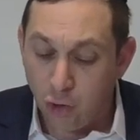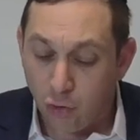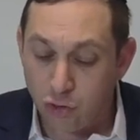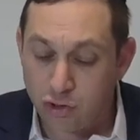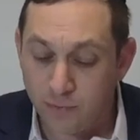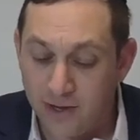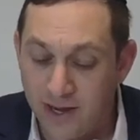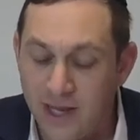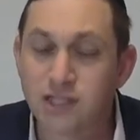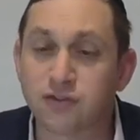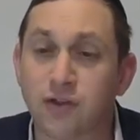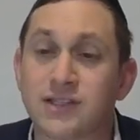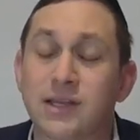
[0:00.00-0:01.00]
Chutz
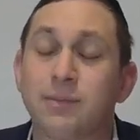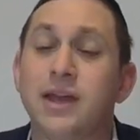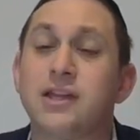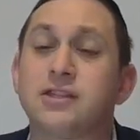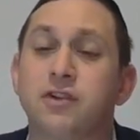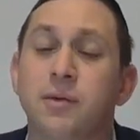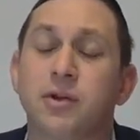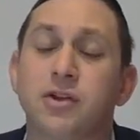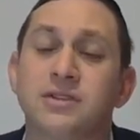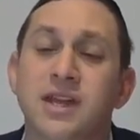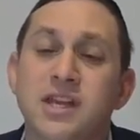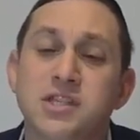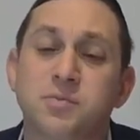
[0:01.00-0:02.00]
so except Itzo, because
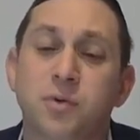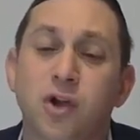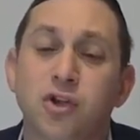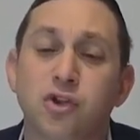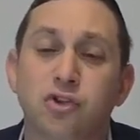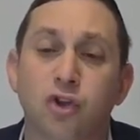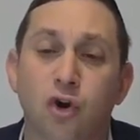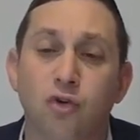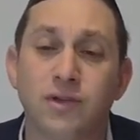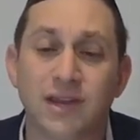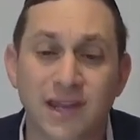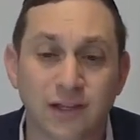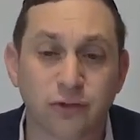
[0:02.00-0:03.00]
Itzo you
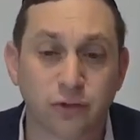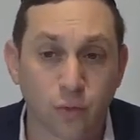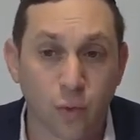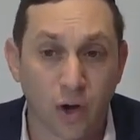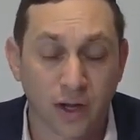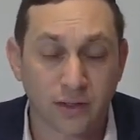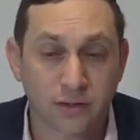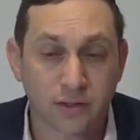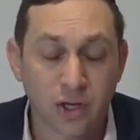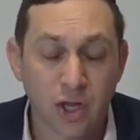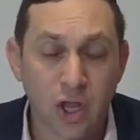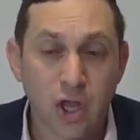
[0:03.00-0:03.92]
don't need to what